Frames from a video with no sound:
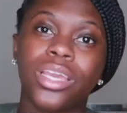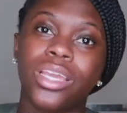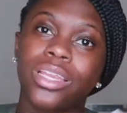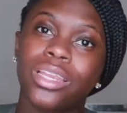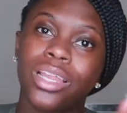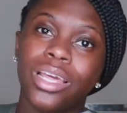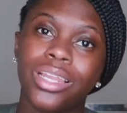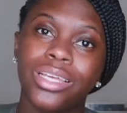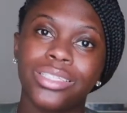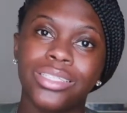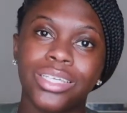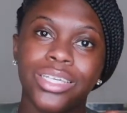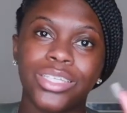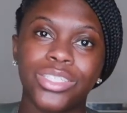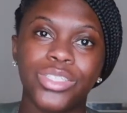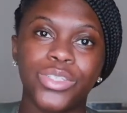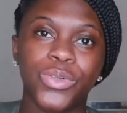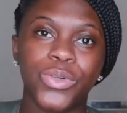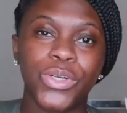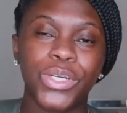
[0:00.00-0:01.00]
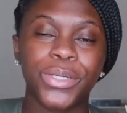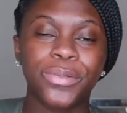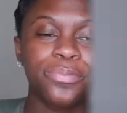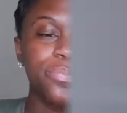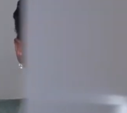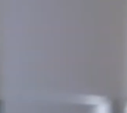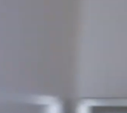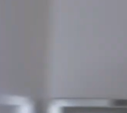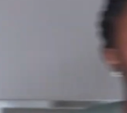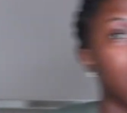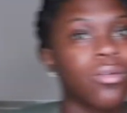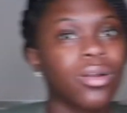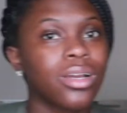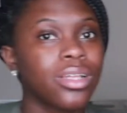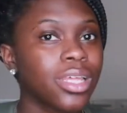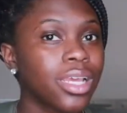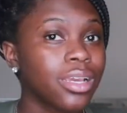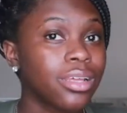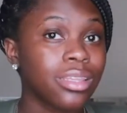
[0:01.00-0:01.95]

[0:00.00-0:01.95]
Now let's get into it. So around like